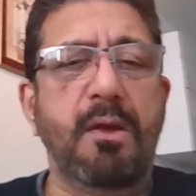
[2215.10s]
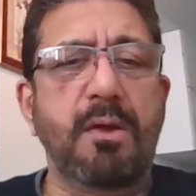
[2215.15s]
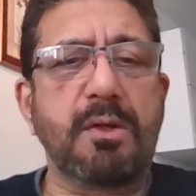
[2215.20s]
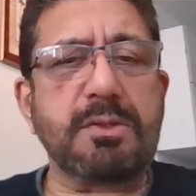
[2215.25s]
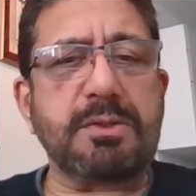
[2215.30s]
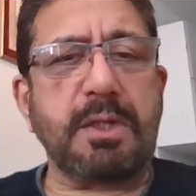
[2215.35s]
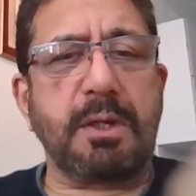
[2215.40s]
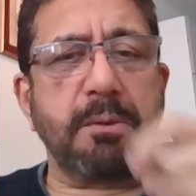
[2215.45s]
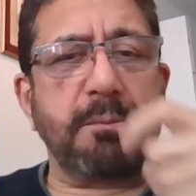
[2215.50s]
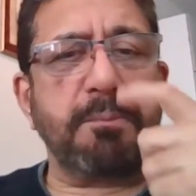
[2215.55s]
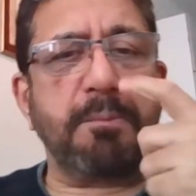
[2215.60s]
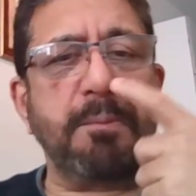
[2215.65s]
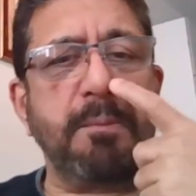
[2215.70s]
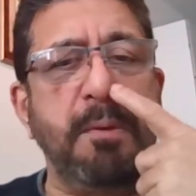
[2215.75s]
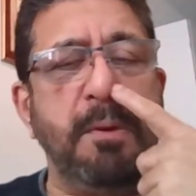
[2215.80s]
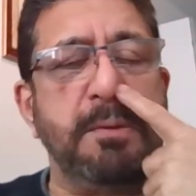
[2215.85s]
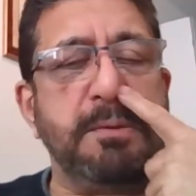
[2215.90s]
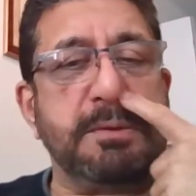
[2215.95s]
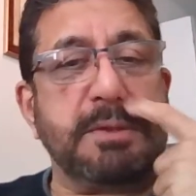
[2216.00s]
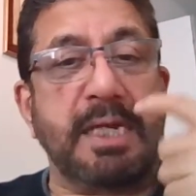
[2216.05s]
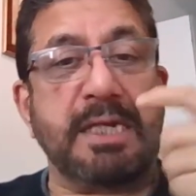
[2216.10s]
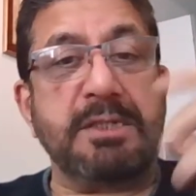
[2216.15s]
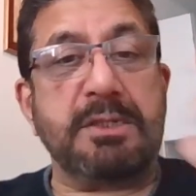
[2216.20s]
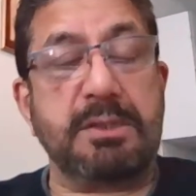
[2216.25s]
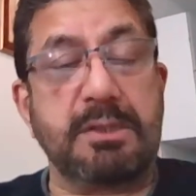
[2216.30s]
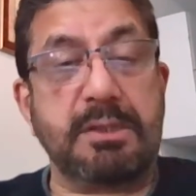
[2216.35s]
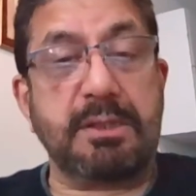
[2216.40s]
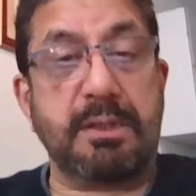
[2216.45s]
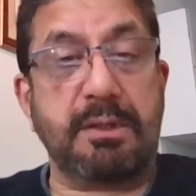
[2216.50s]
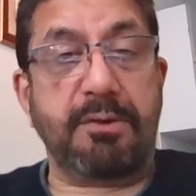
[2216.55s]
So
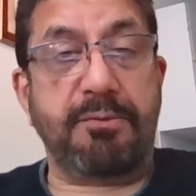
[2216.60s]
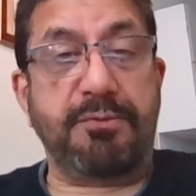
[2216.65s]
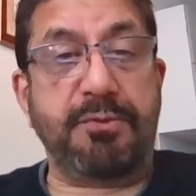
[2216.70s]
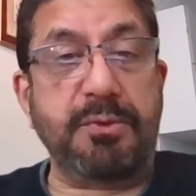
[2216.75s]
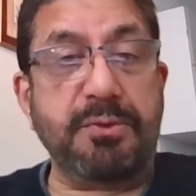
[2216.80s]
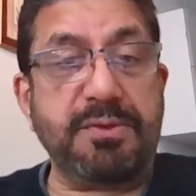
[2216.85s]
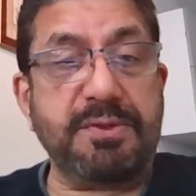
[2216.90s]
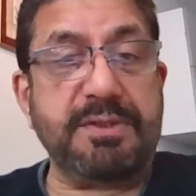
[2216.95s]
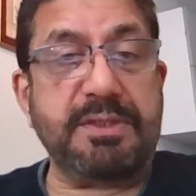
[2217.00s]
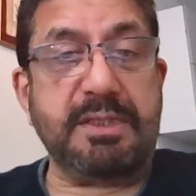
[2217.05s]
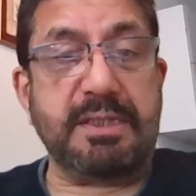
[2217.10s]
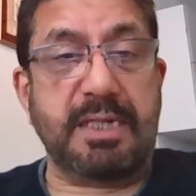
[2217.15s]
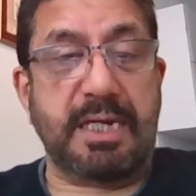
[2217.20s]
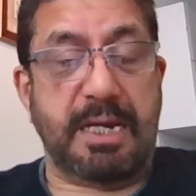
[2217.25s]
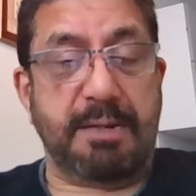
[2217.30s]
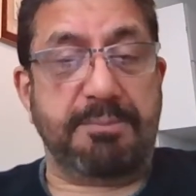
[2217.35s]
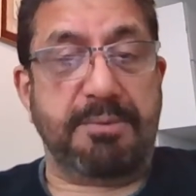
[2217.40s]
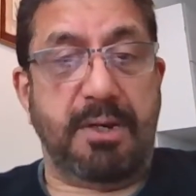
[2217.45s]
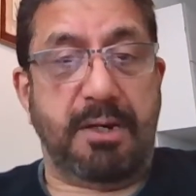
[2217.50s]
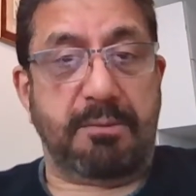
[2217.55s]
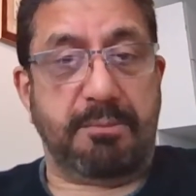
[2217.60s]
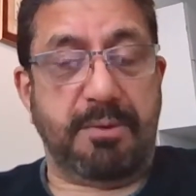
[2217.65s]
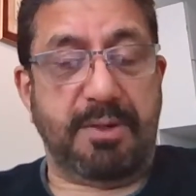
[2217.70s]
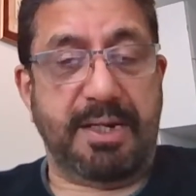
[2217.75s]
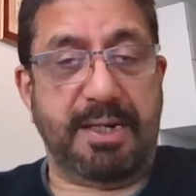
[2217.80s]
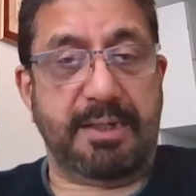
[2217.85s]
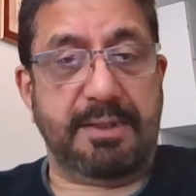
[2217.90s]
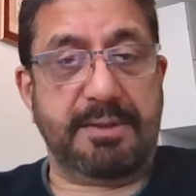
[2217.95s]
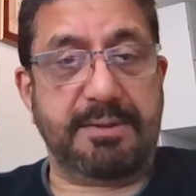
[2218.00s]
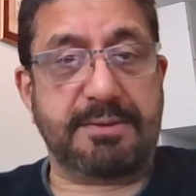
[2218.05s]
then if you see the abnormal
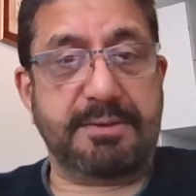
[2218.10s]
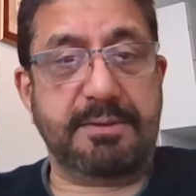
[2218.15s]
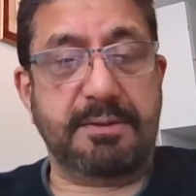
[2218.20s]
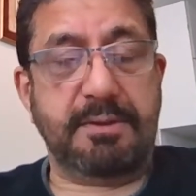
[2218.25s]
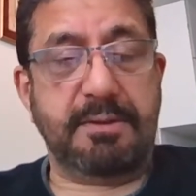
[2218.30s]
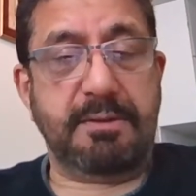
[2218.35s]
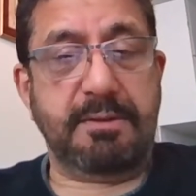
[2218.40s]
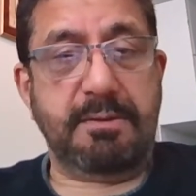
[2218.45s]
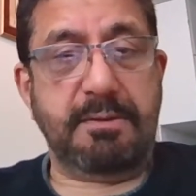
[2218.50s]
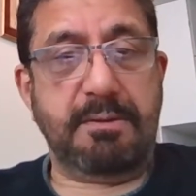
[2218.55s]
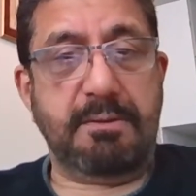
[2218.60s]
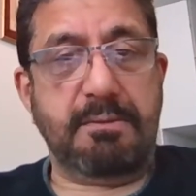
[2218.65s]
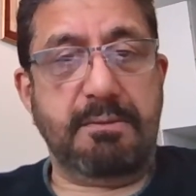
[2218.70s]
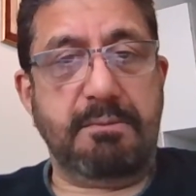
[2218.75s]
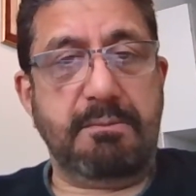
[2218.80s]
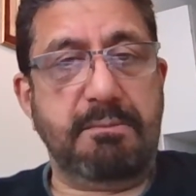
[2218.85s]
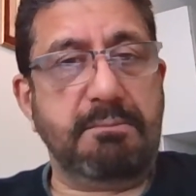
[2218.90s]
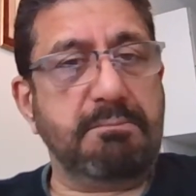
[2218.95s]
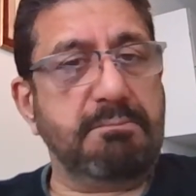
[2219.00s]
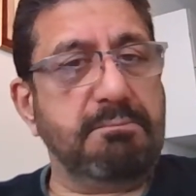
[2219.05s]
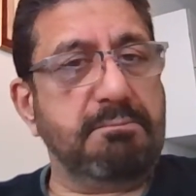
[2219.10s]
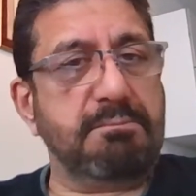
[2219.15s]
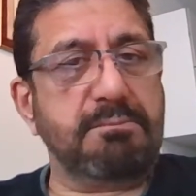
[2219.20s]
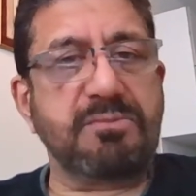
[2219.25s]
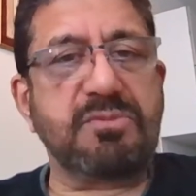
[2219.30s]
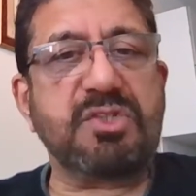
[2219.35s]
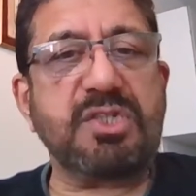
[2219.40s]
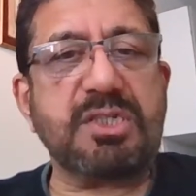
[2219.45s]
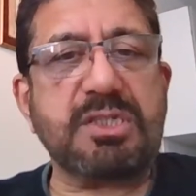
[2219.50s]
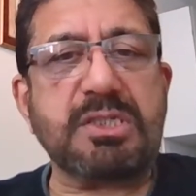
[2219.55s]
hands,
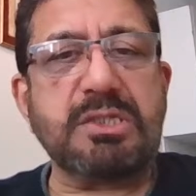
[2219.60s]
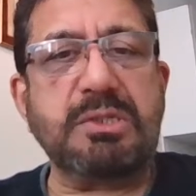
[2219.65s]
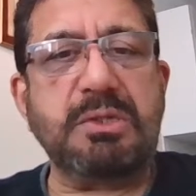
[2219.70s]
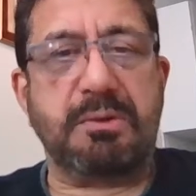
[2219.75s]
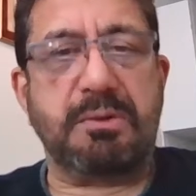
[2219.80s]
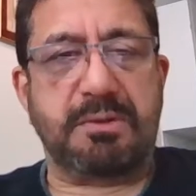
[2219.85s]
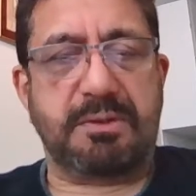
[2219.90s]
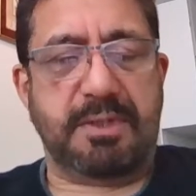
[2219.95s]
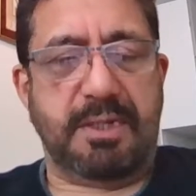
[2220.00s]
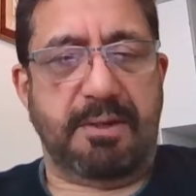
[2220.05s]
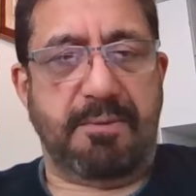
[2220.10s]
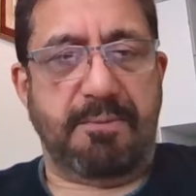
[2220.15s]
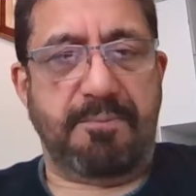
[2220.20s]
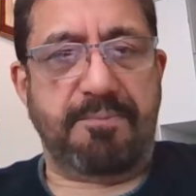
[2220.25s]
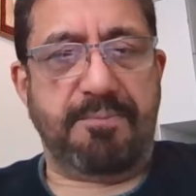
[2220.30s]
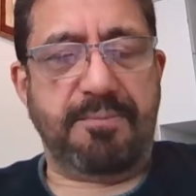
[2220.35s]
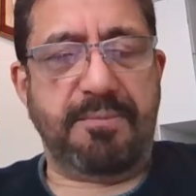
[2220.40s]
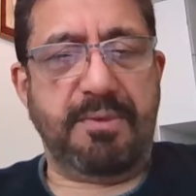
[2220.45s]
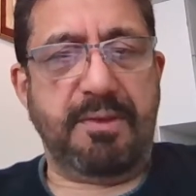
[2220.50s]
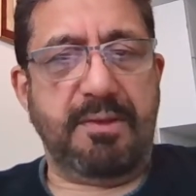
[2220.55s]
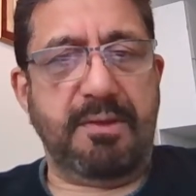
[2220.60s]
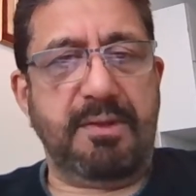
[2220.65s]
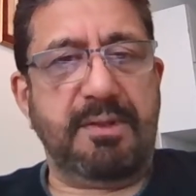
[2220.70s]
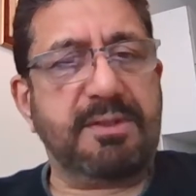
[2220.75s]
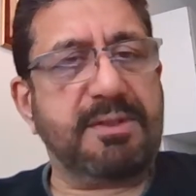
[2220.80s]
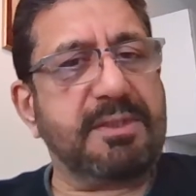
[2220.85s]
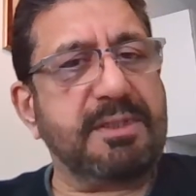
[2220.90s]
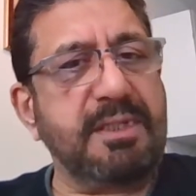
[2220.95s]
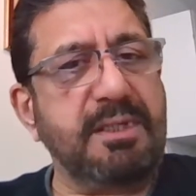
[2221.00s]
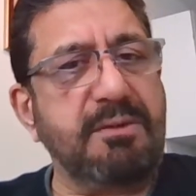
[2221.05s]
just note down,
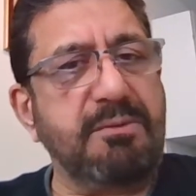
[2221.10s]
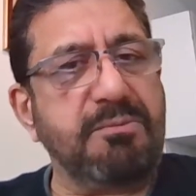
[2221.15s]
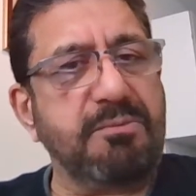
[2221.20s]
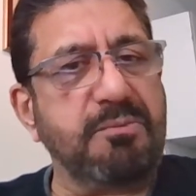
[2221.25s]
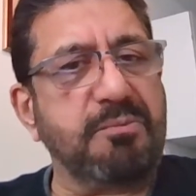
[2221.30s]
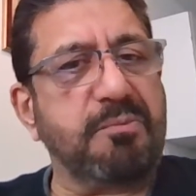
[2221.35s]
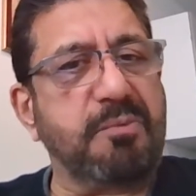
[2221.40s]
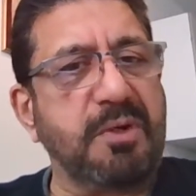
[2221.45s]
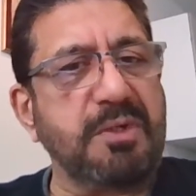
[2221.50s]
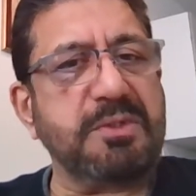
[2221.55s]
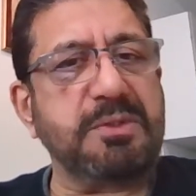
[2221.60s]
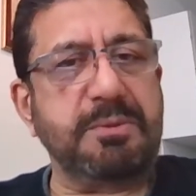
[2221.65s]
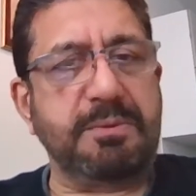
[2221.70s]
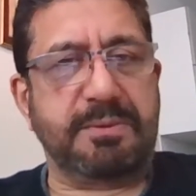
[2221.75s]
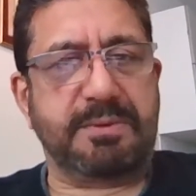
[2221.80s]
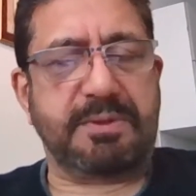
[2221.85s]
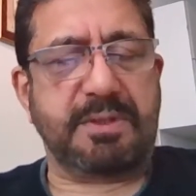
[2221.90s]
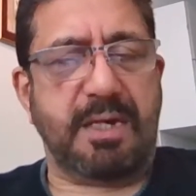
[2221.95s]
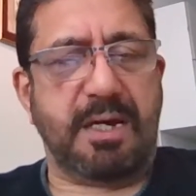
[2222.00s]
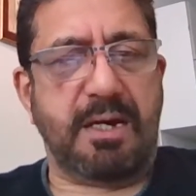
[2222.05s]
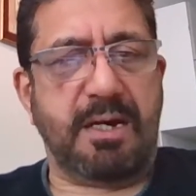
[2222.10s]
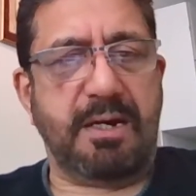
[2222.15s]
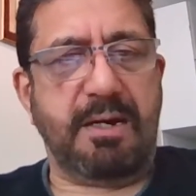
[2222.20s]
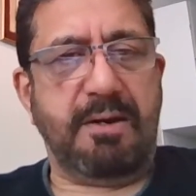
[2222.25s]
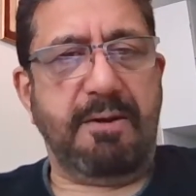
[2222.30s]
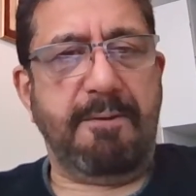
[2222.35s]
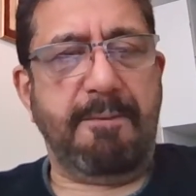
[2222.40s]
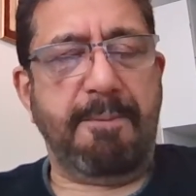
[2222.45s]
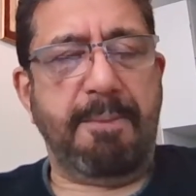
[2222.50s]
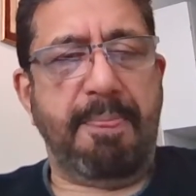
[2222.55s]
see what you saw.
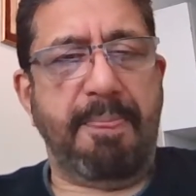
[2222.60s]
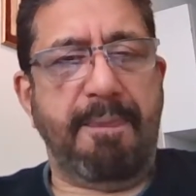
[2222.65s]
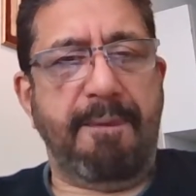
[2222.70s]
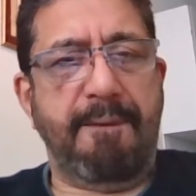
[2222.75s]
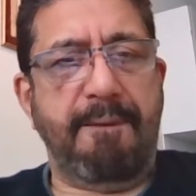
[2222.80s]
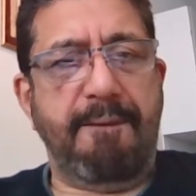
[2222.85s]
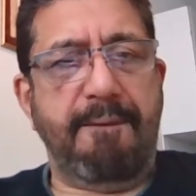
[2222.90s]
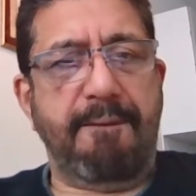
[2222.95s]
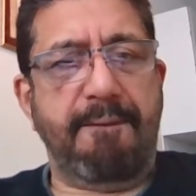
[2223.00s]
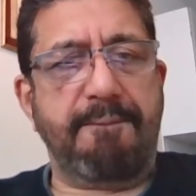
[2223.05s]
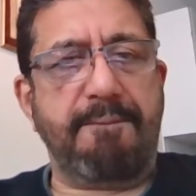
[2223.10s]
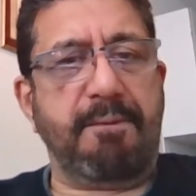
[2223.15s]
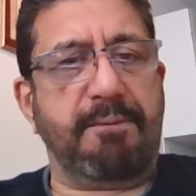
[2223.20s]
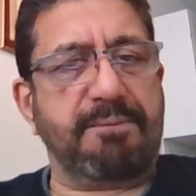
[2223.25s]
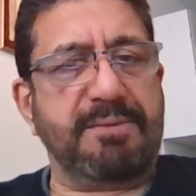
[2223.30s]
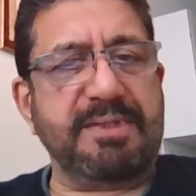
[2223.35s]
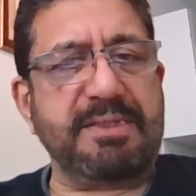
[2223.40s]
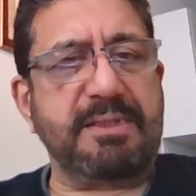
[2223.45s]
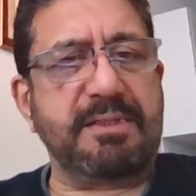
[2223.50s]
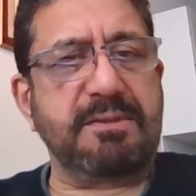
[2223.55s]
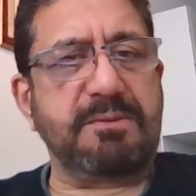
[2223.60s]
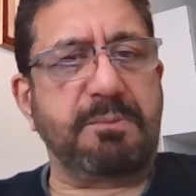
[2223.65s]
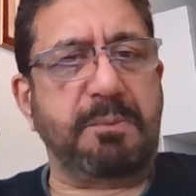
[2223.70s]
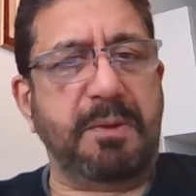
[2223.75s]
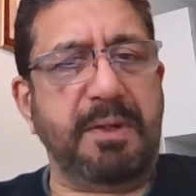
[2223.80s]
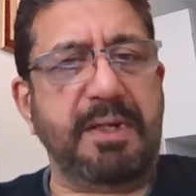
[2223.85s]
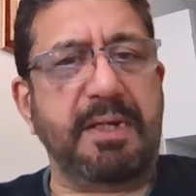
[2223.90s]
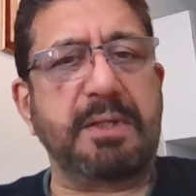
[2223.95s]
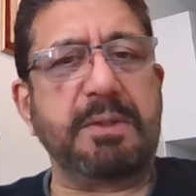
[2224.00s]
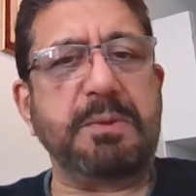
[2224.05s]
This is
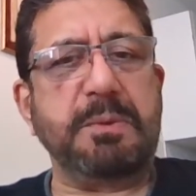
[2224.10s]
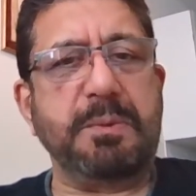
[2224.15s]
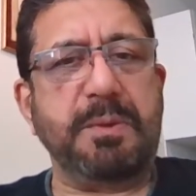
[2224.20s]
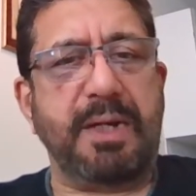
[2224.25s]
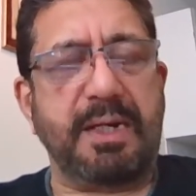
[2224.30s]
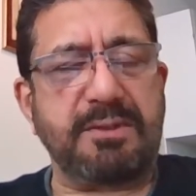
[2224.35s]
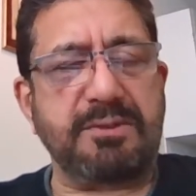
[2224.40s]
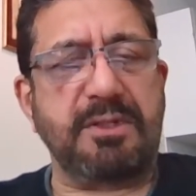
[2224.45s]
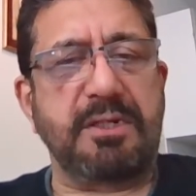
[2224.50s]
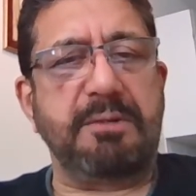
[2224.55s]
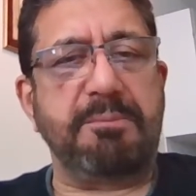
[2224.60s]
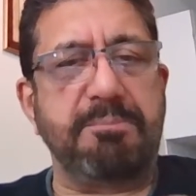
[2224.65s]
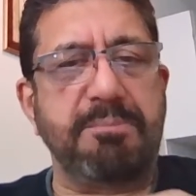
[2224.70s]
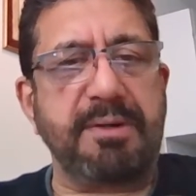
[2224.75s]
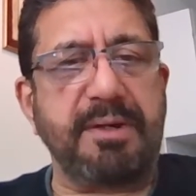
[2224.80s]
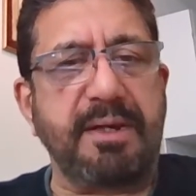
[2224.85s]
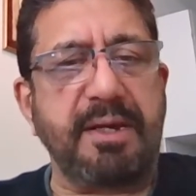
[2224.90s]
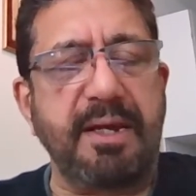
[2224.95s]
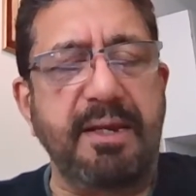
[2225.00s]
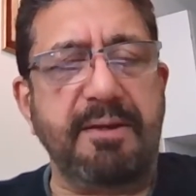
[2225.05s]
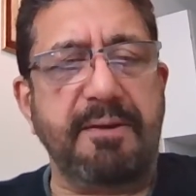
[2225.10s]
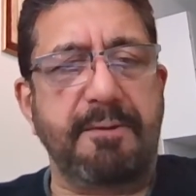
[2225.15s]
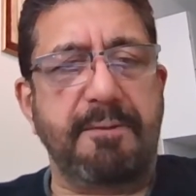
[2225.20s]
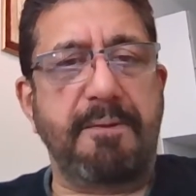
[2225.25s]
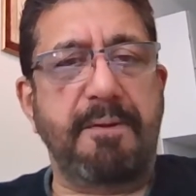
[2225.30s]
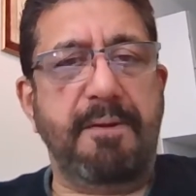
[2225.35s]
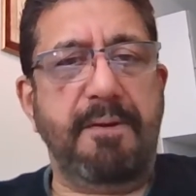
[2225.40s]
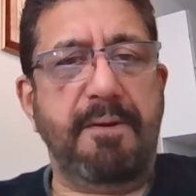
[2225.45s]
where you actually begin